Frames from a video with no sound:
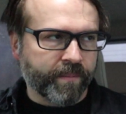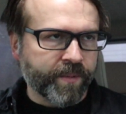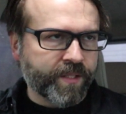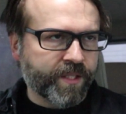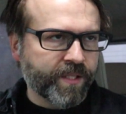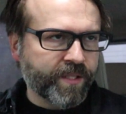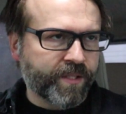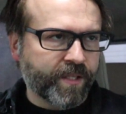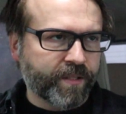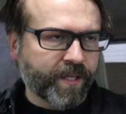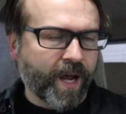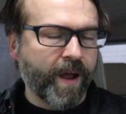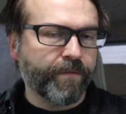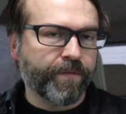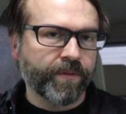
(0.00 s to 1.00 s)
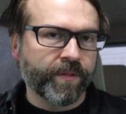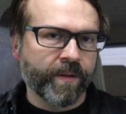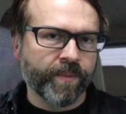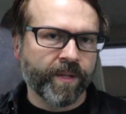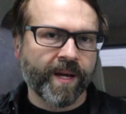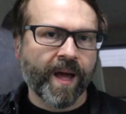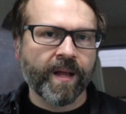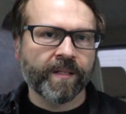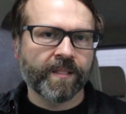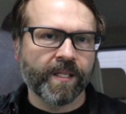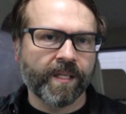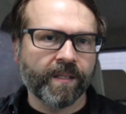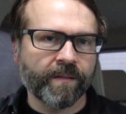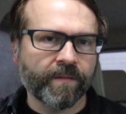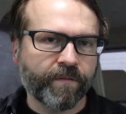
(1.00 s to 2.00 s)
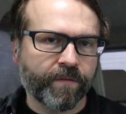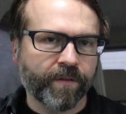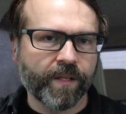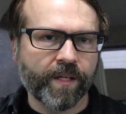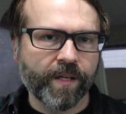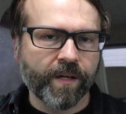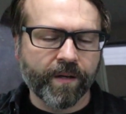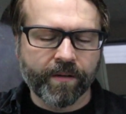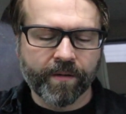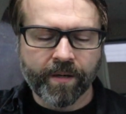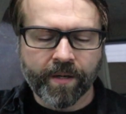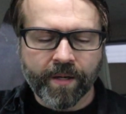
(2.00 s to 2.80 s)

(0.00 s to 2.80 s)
This is typhoon number 19 for the year.